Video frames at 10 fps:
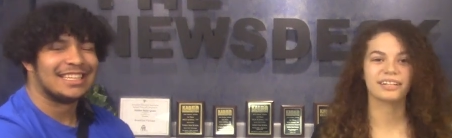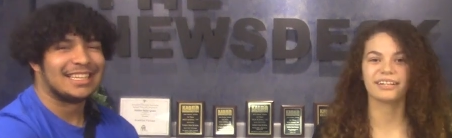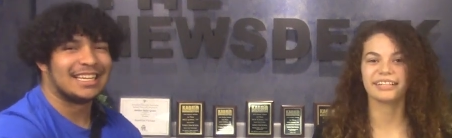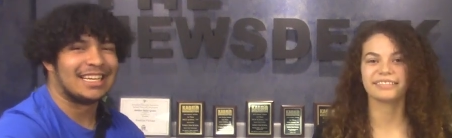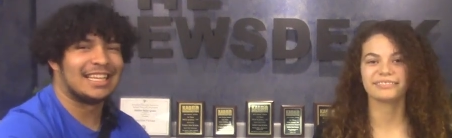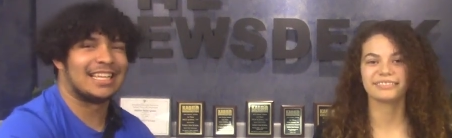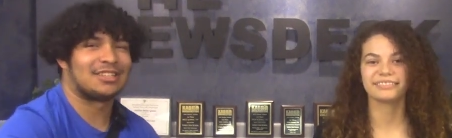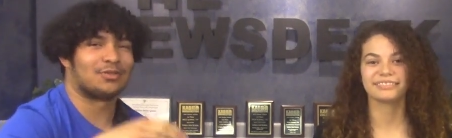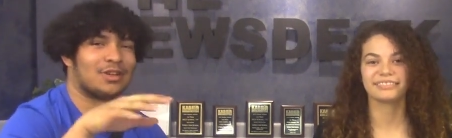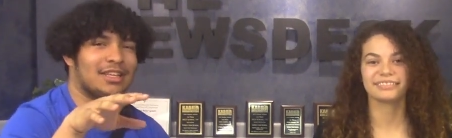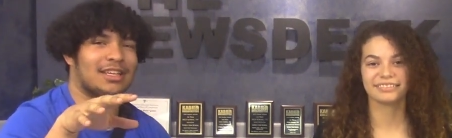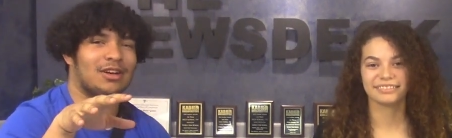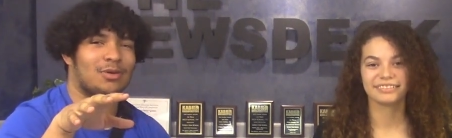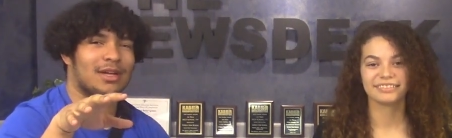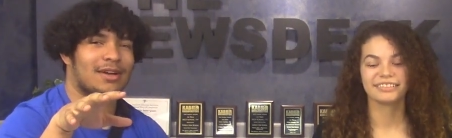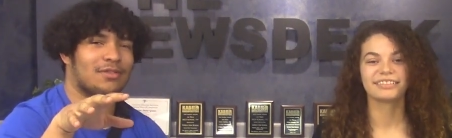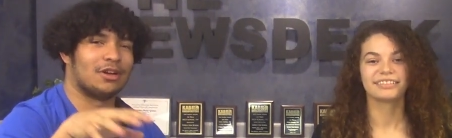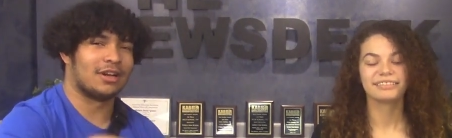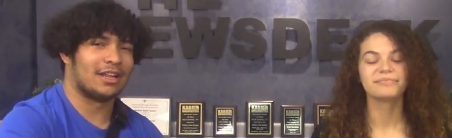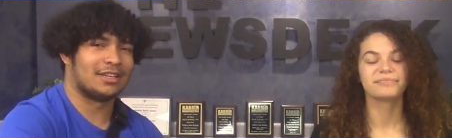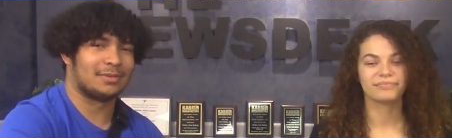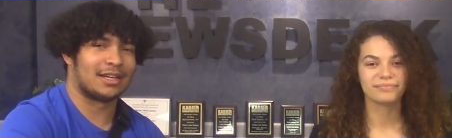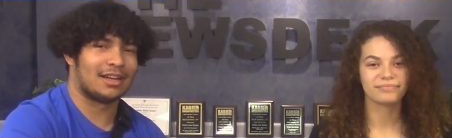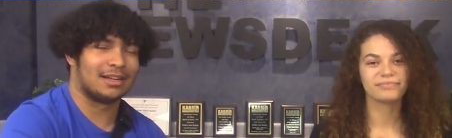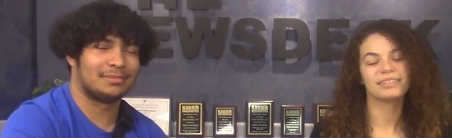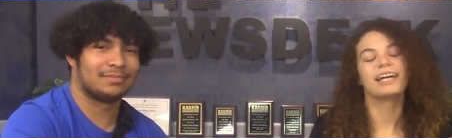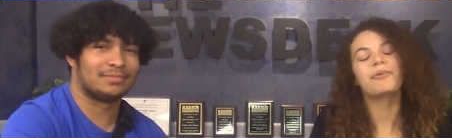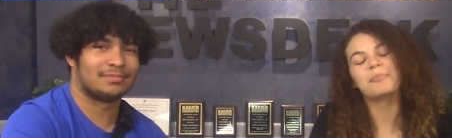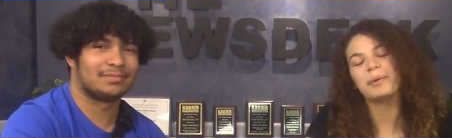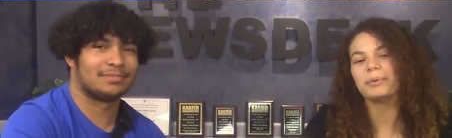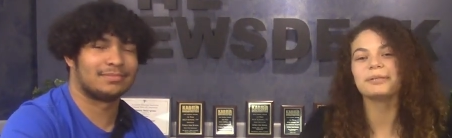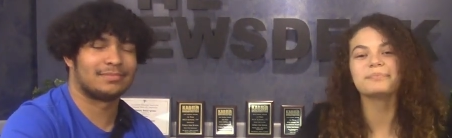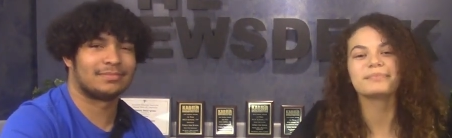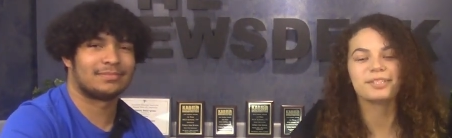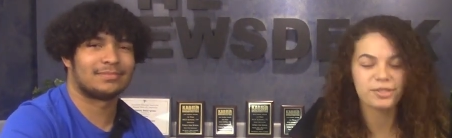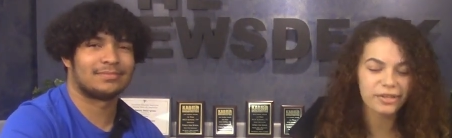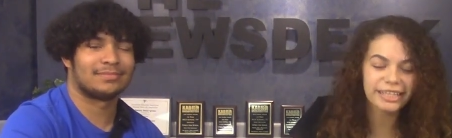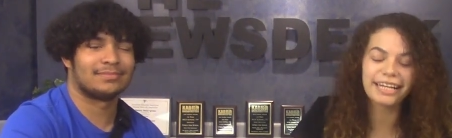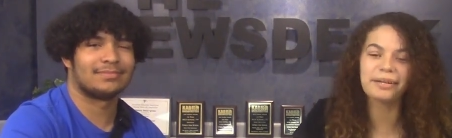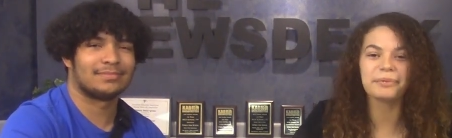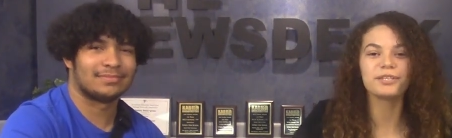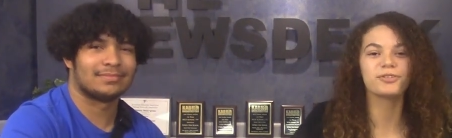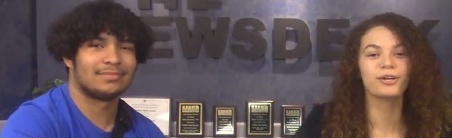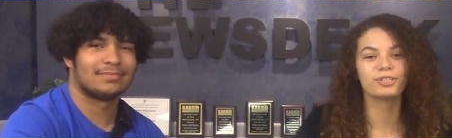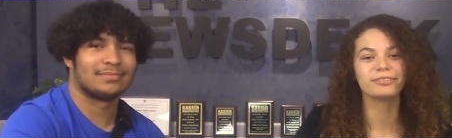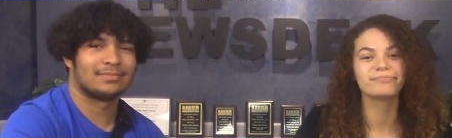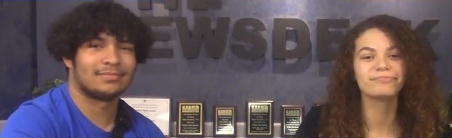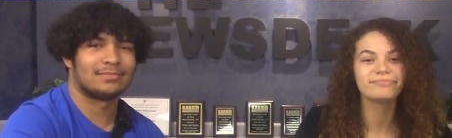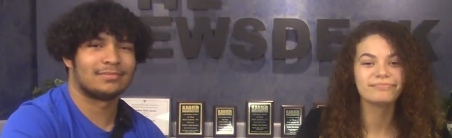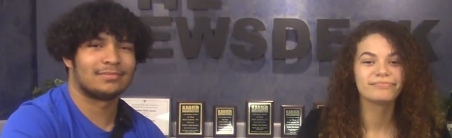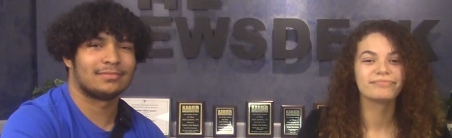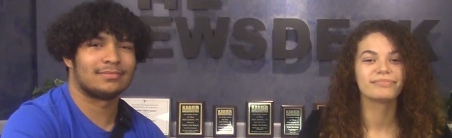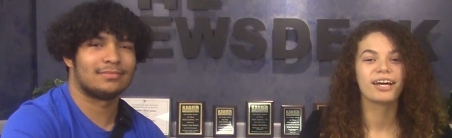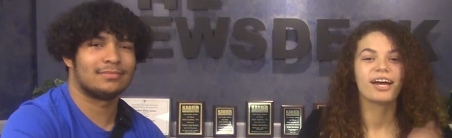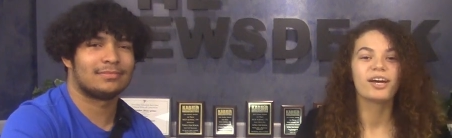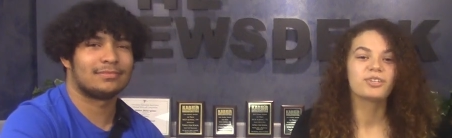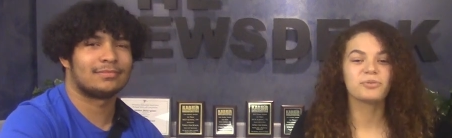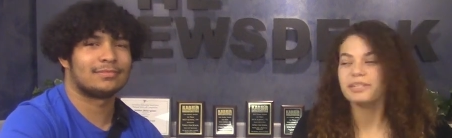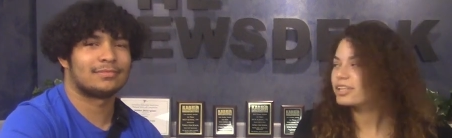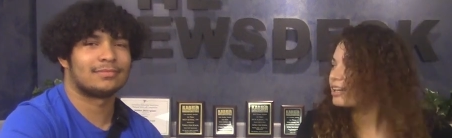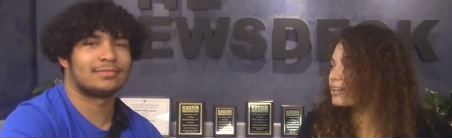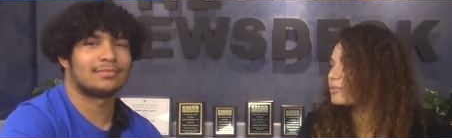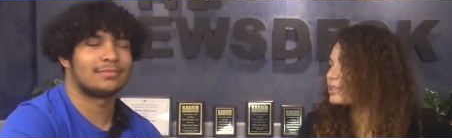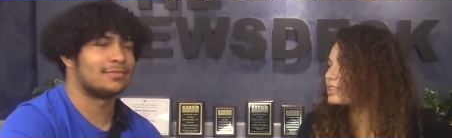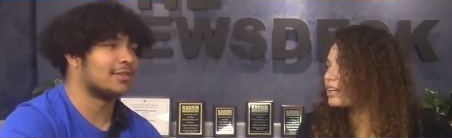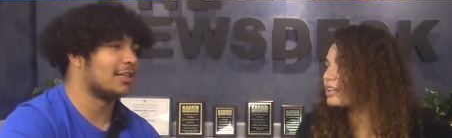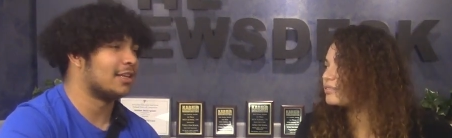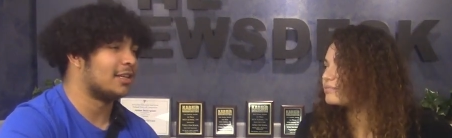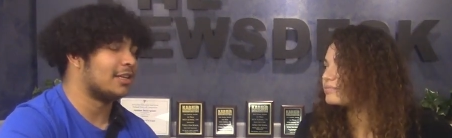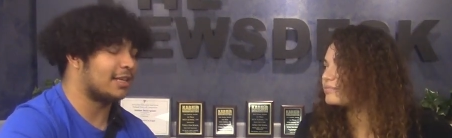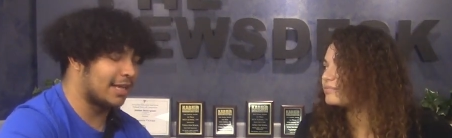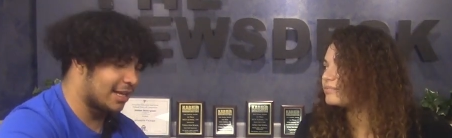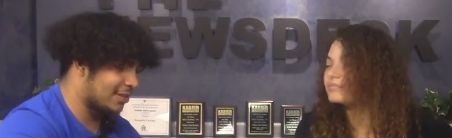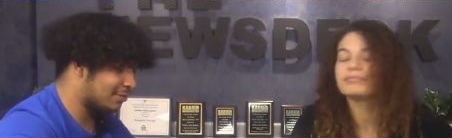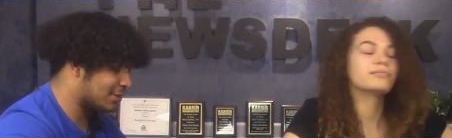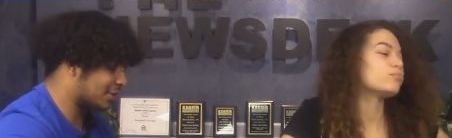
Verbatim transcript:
Speaker 1: right. And that's really all we have for you today, to be guys.
Speaker 2: Hey, remember, it's a great day to be a Trojan. Should we check on Arissa? Yeah.